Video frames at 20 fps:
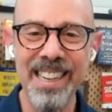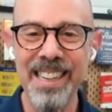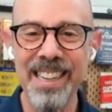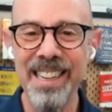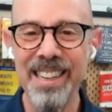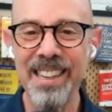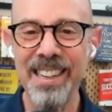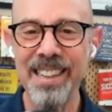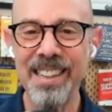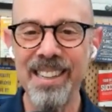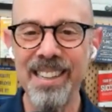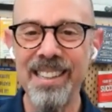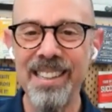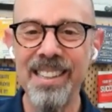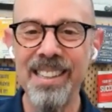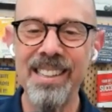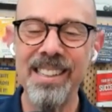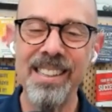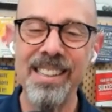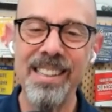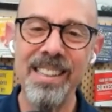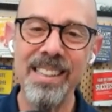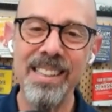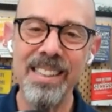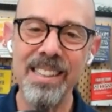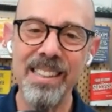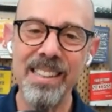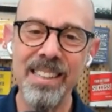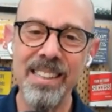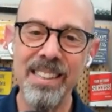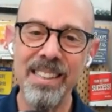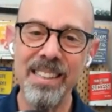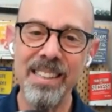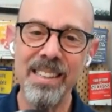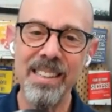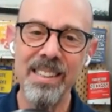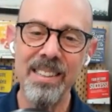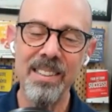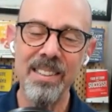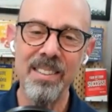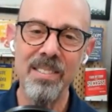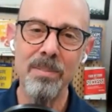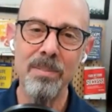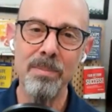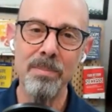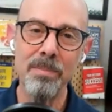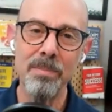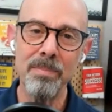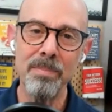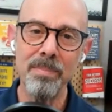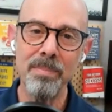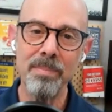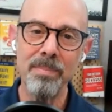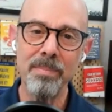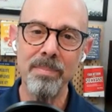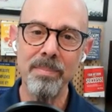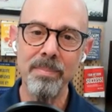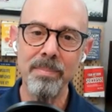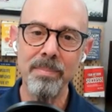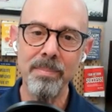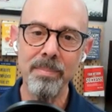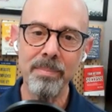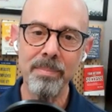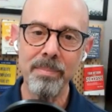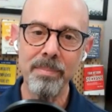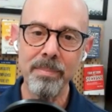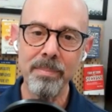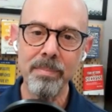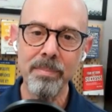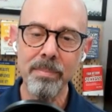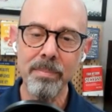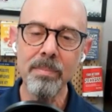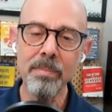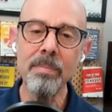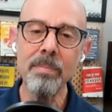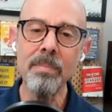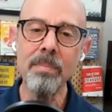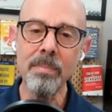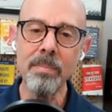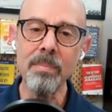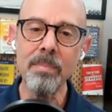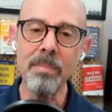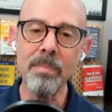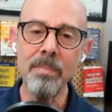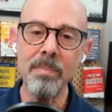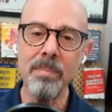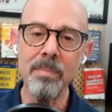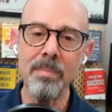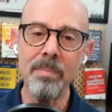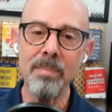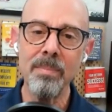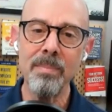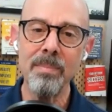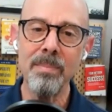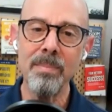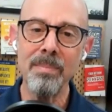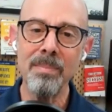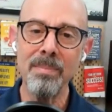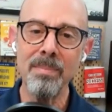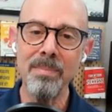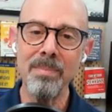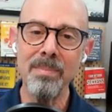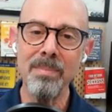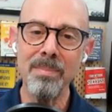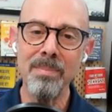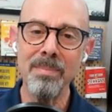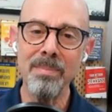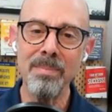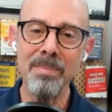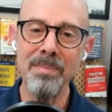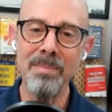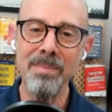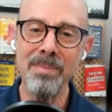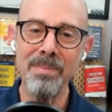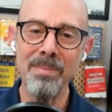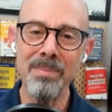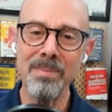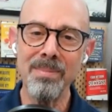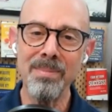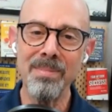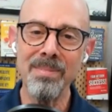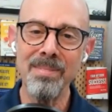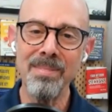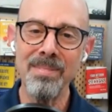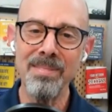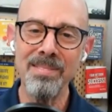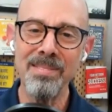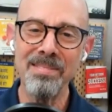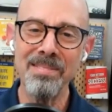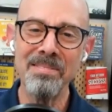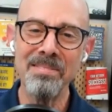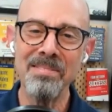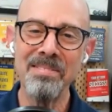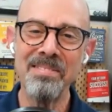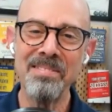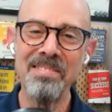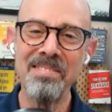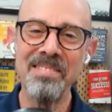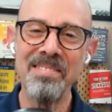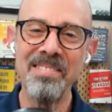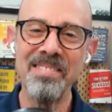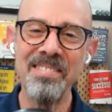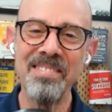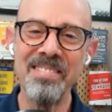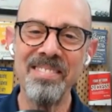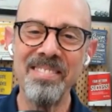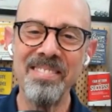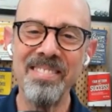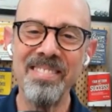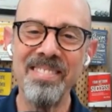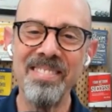[no speech]